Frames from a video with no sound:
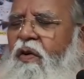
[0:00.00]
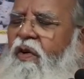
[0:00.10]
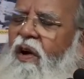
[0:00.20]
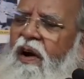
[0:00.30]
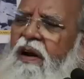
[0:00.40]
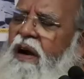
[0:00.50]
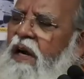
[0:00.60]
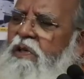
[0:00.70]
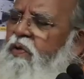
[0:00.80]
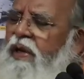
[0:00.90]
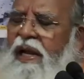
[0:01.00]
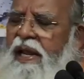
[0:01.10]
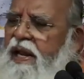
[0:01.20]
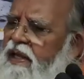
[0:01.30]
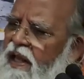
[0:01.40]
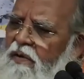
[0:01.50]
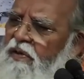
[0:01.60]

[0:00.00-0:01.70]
Oh Lord, can't you take any other